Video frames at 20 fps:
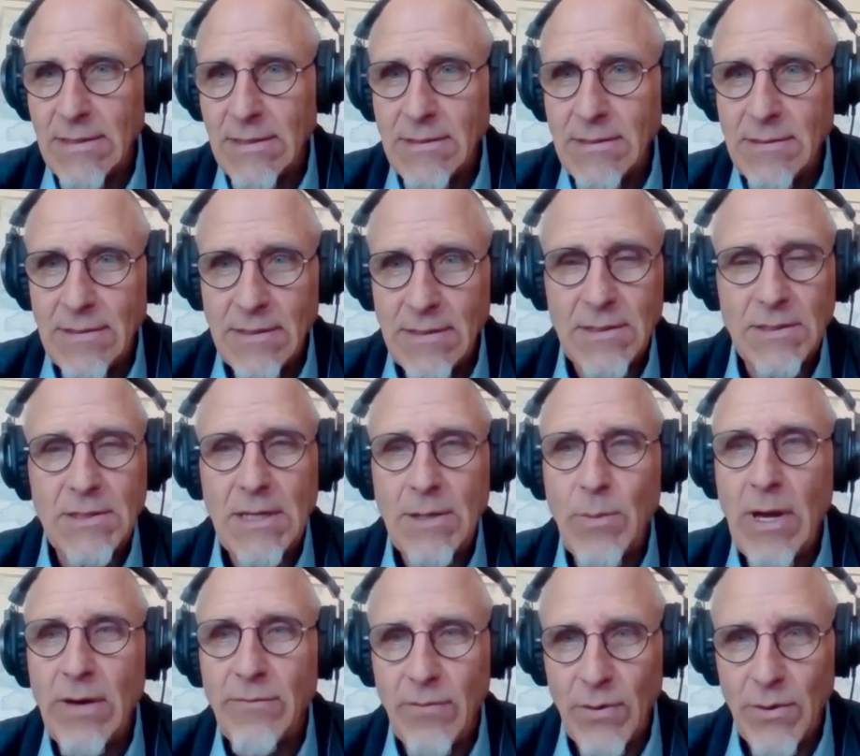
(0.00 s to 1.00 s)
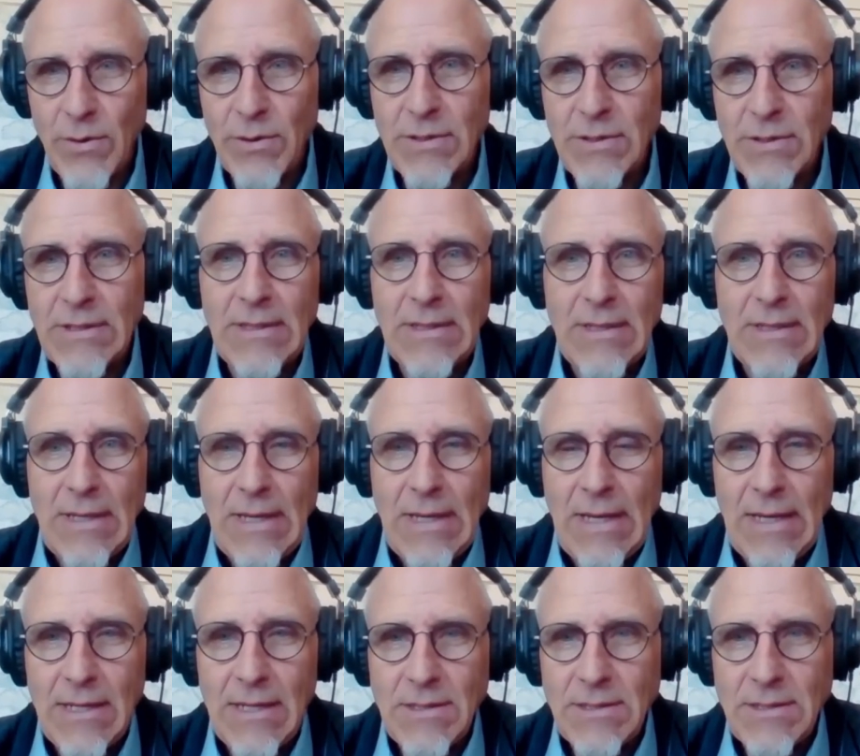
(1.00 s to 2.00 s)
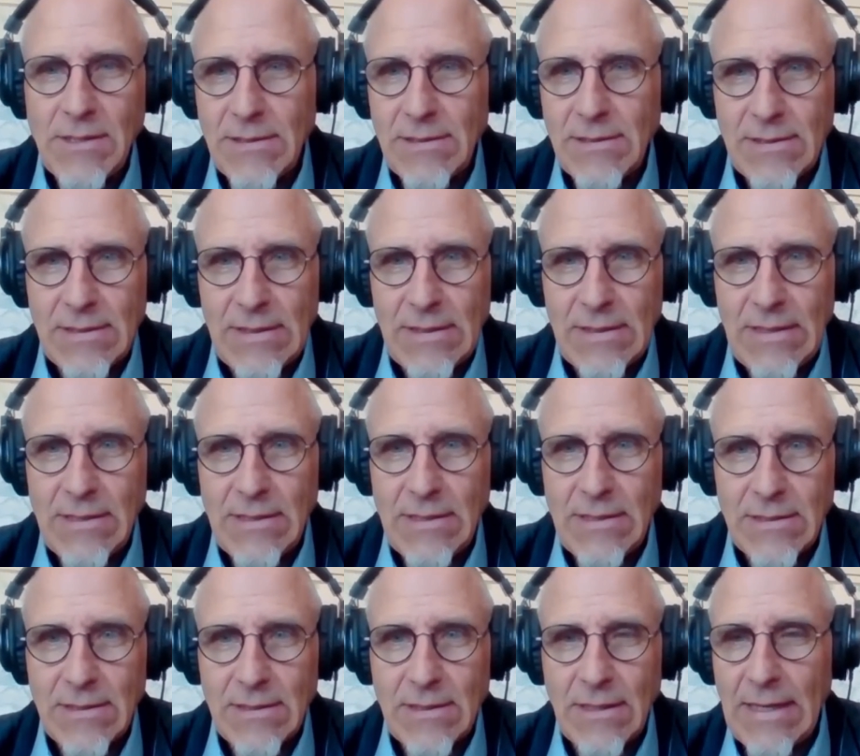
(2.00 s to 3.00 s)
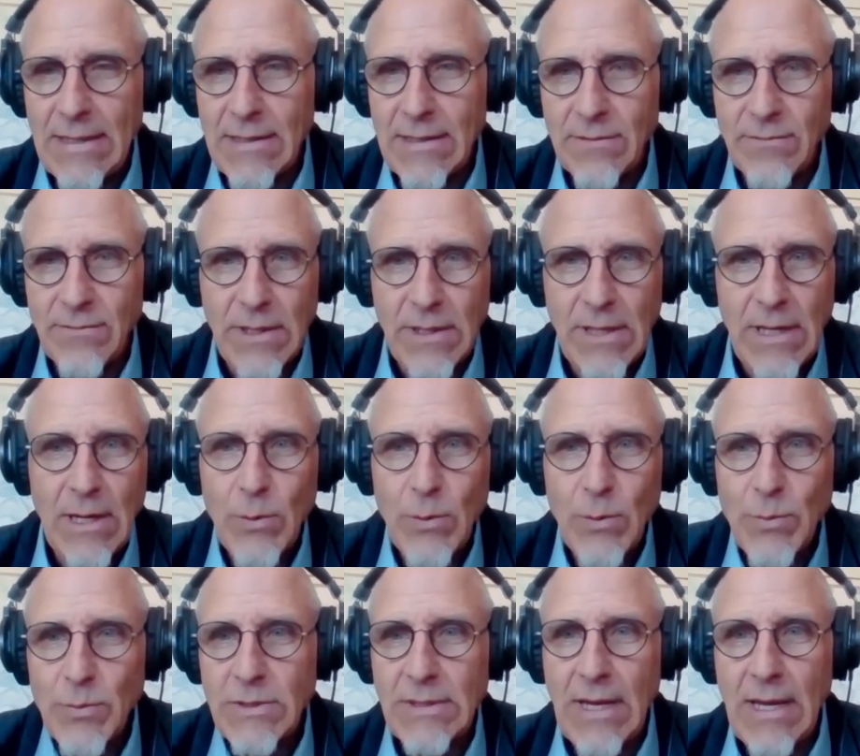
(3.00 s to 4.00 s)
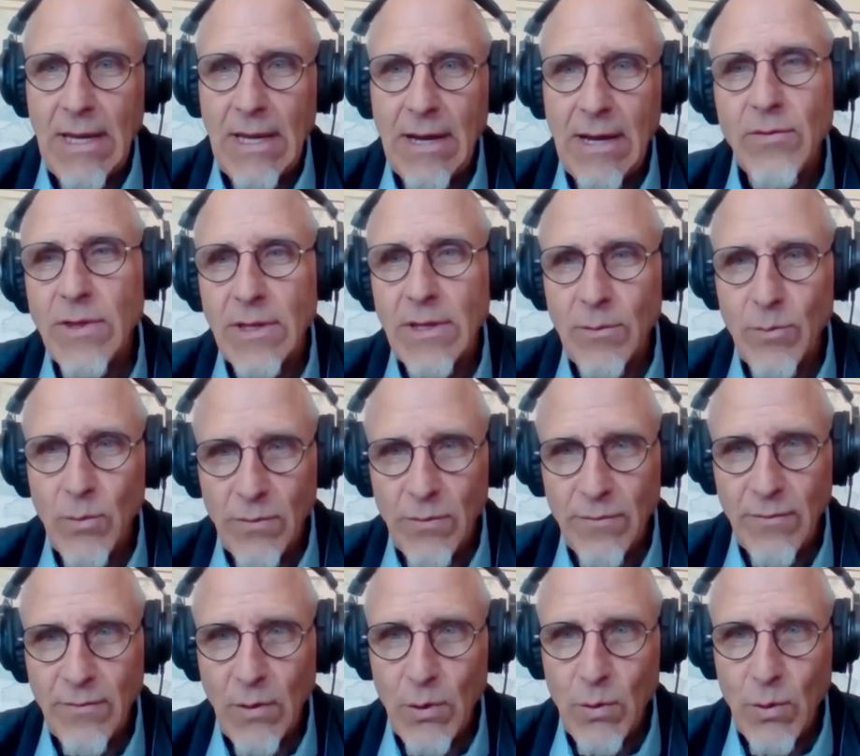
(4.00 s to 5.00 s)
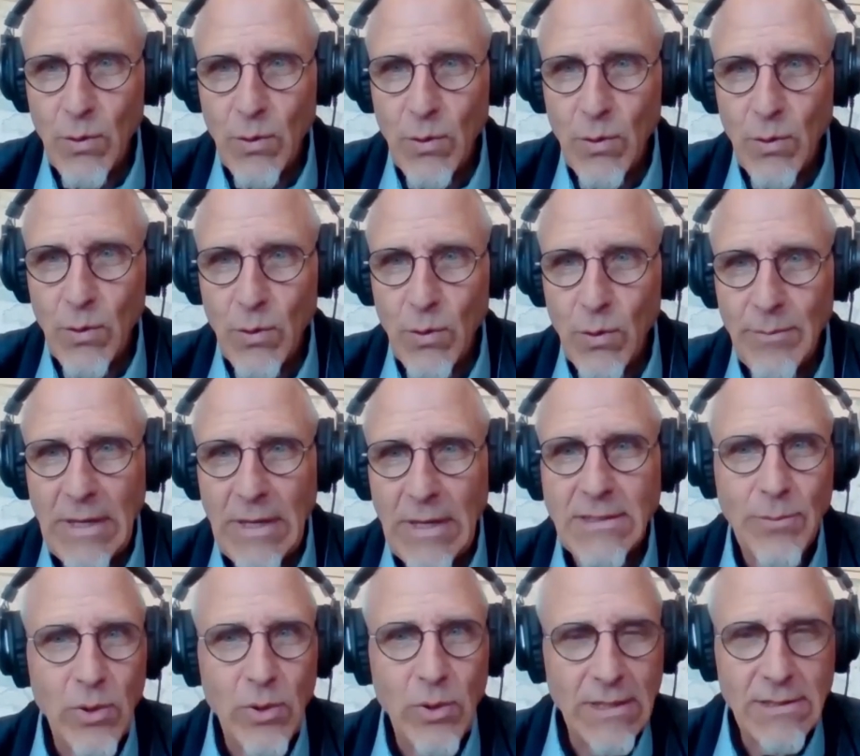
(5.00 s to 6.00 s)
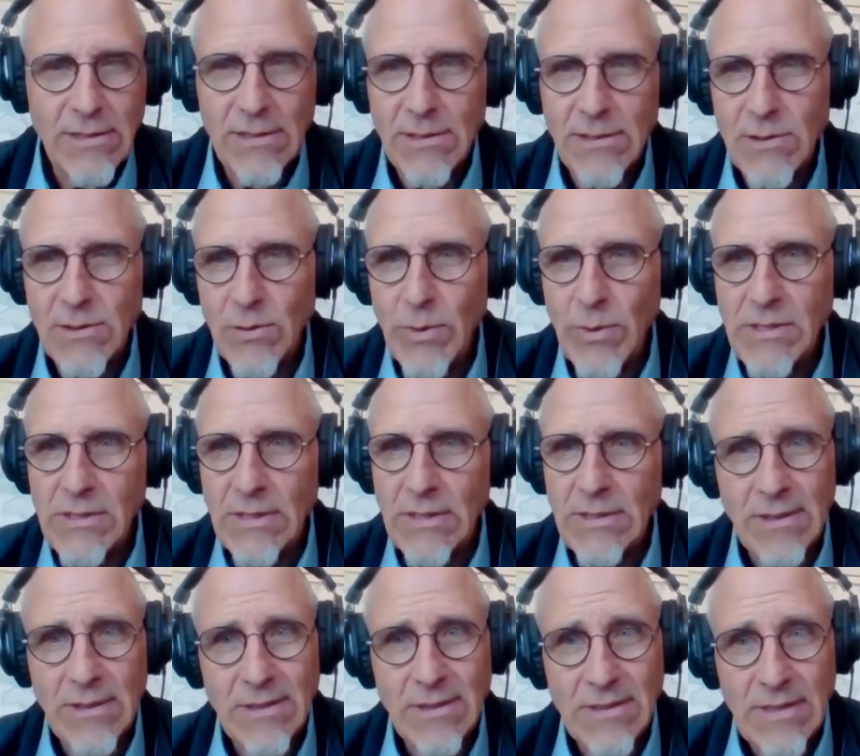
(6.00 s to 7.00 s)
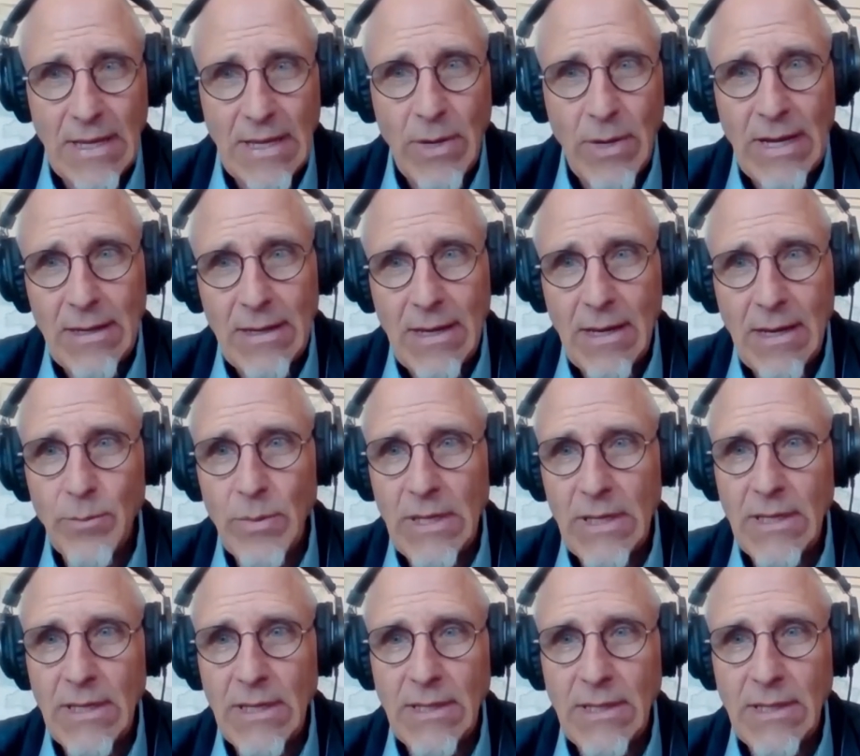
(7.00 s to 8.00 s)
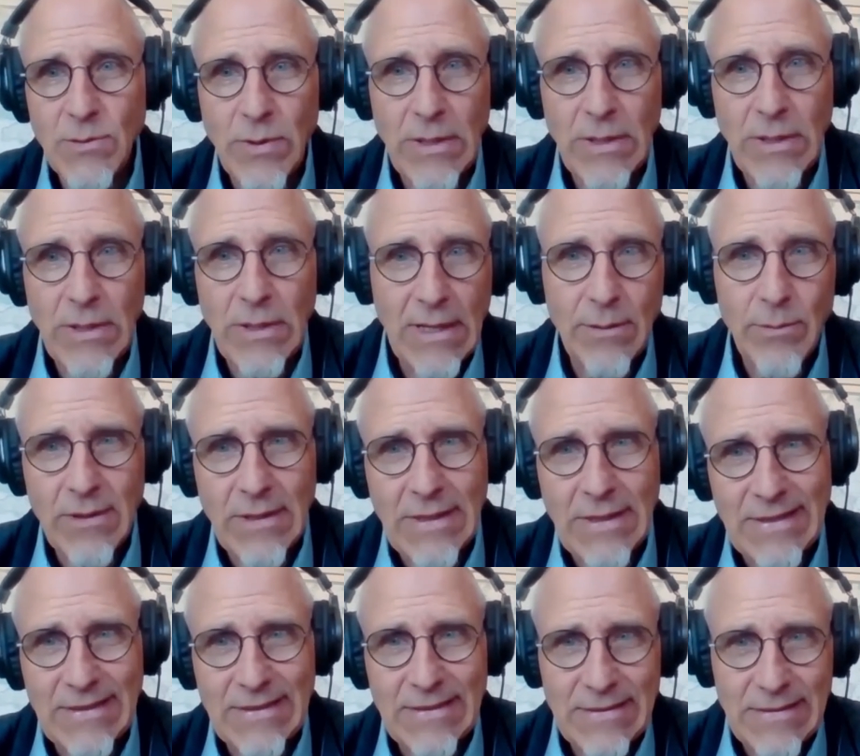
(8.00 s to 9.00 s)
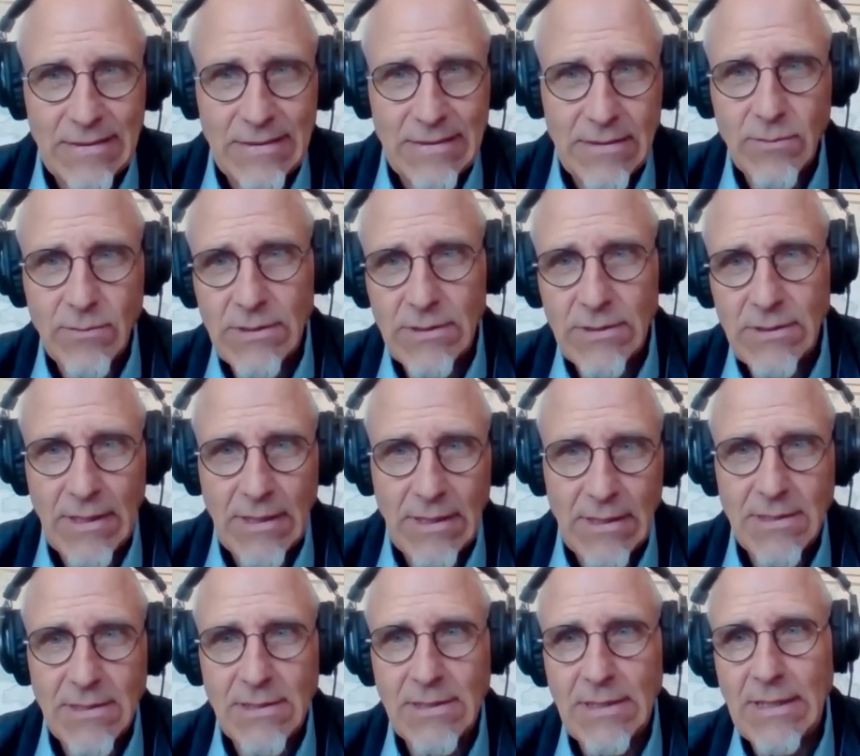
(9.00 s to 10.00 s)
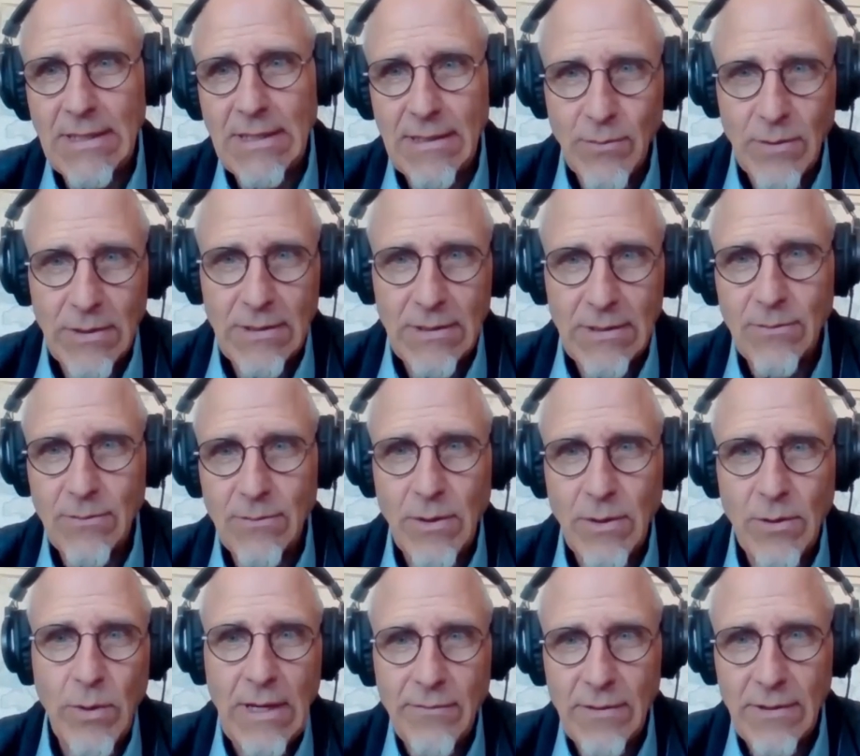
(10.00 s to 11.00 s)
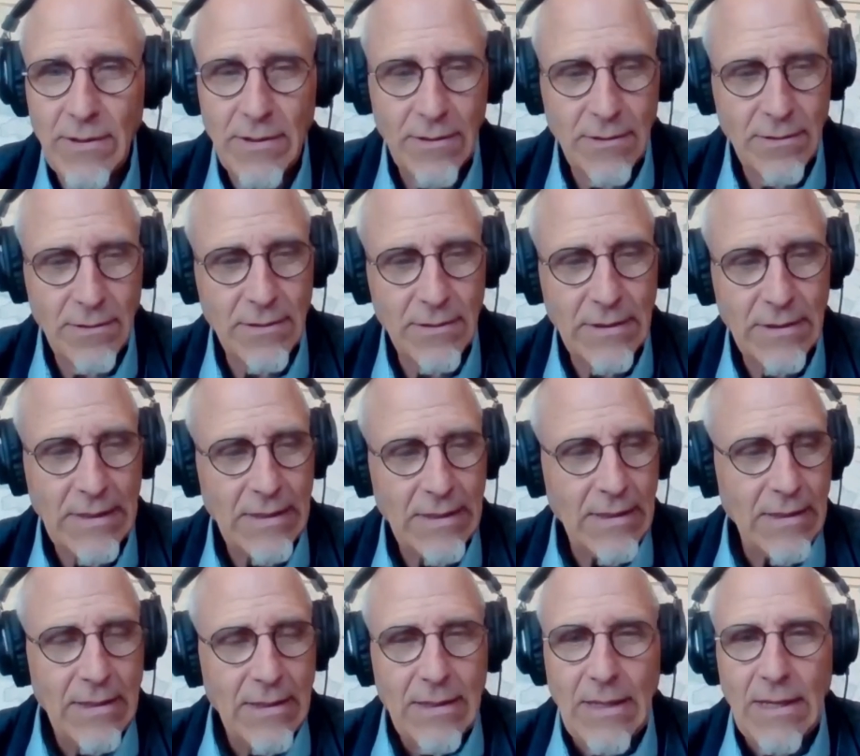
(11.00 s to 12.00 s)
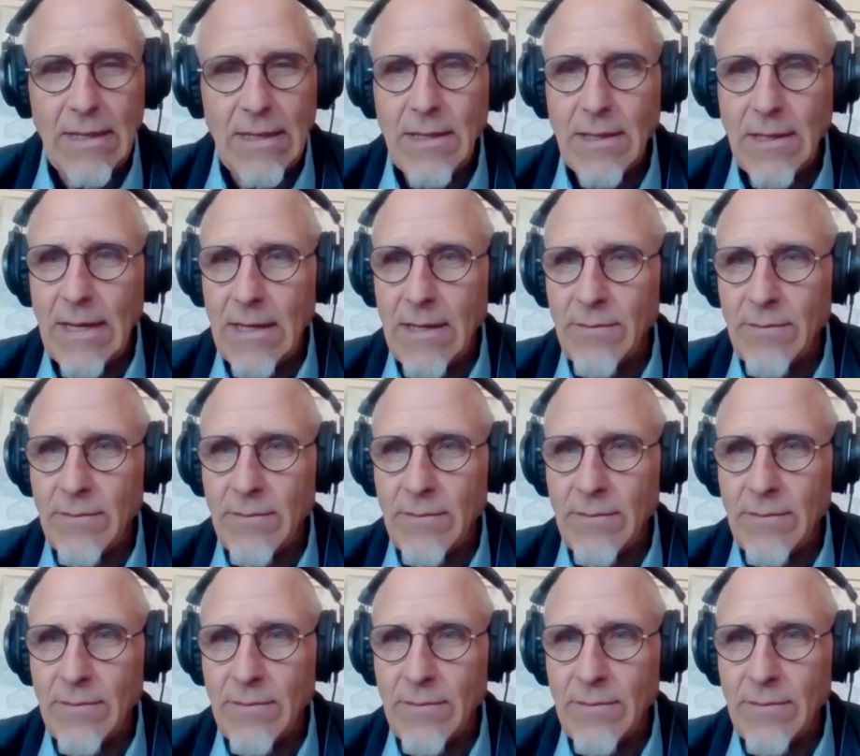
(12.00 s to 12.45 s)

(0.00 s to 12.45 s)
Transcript: it's a team effort, and it just collectively helps everything move forward, and it makes the process so much easier, because they might not be at ease when they come and they're like, what's she going to say? What do we have to do? And you